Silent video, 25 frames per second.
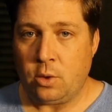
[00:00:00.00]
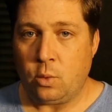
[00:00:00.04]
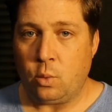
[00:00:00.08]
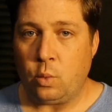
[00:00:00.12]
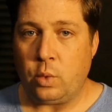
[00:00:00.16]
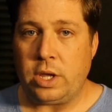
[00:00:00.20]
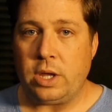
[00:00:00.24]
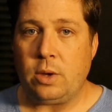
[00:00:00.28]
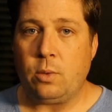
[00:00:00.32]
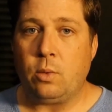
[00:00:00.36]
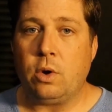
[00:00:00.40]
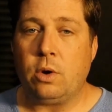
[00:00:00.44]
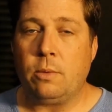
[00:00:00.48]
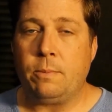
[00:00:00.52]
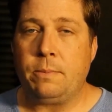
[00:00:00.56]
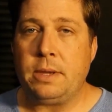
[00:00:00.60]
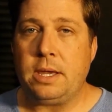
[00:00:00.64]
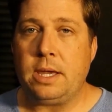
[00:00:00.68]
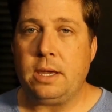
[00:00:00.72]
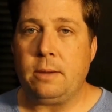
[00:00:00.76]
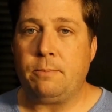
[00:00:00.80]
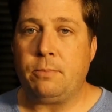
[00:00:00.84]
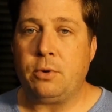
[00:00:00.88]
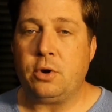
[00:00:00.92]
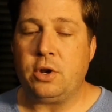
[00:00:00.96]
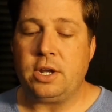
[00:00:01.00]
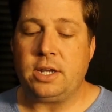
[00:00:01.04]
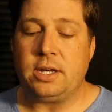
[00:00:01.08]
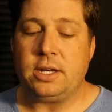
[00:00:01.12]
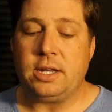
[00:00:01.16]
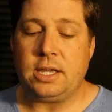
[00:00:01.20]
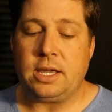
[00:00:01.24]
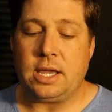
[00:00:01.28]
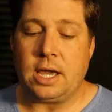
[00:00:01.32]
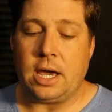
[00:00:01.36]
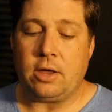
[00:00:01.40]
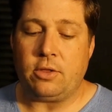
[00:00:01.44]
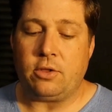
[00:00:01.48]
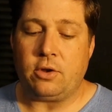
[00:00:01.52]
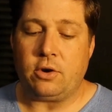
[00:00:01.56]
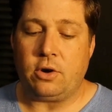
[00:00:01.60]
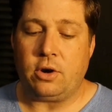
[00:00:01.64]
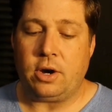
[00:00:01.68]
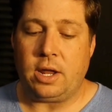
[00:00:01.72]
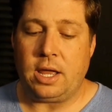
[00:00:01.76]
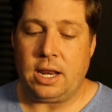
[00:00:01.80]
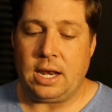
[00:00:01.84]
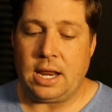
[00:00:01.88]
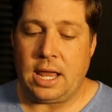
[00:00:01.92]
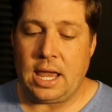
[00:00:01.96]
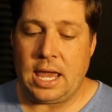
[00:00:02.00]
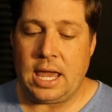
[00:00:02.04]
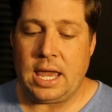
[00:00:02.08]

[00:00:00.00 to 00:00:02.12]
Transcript: we will be putting together an